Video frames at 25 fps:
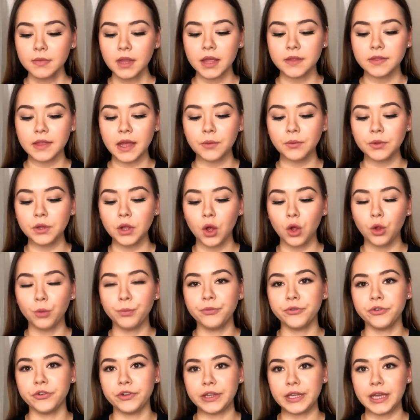that will
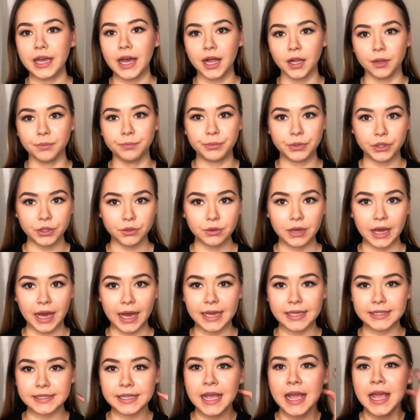hopefully help you
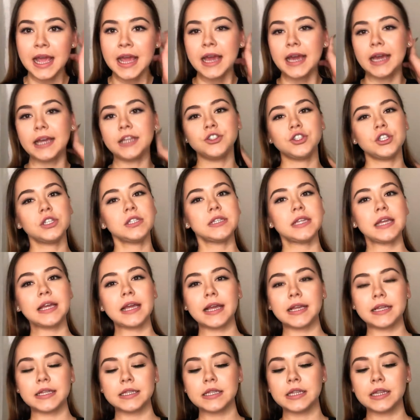guys, and just
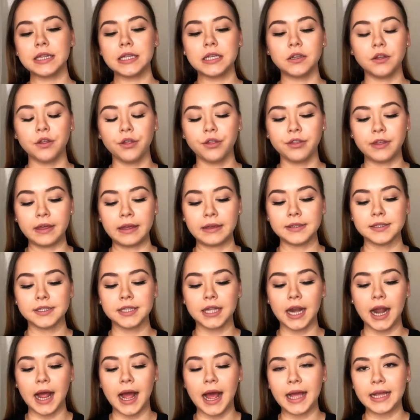like little things
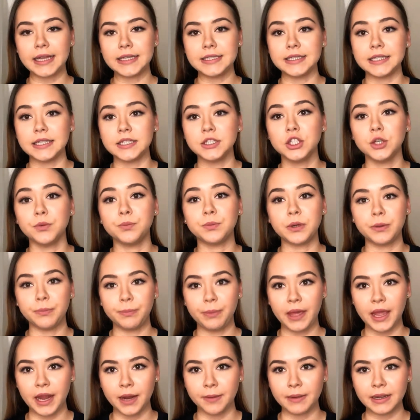that I did to
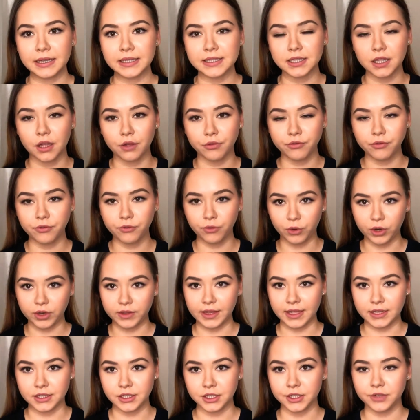prepare myself for
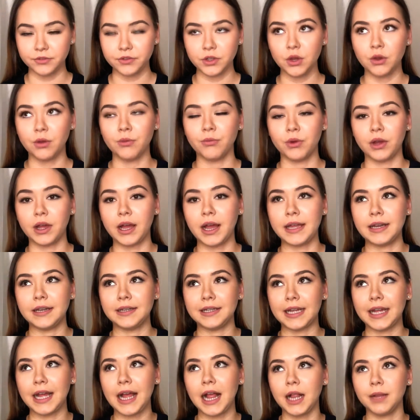the interview, and what kind
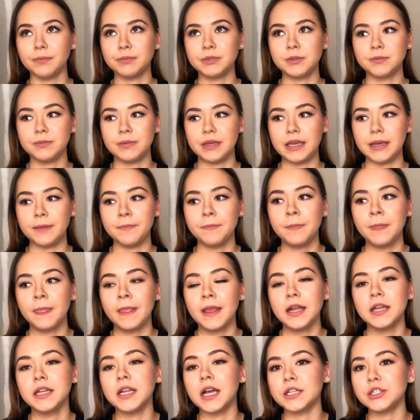of like helped me
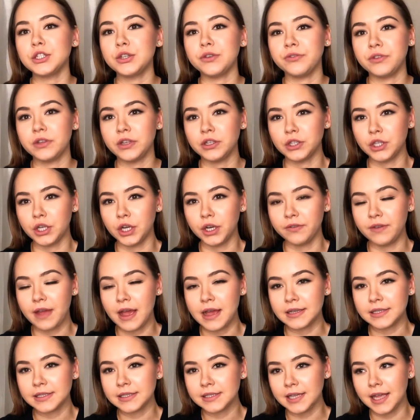not to feel
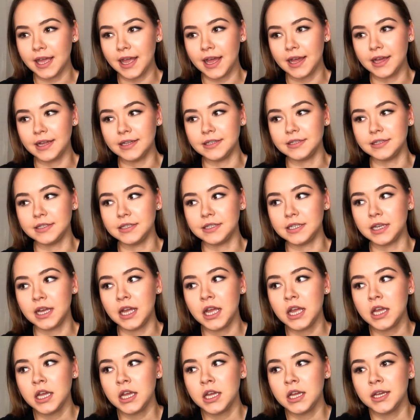nervous and
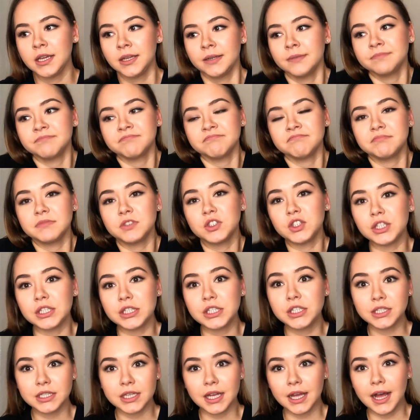
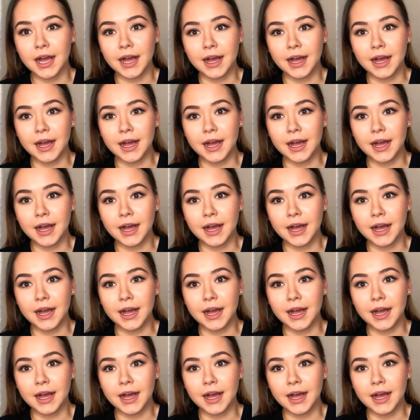just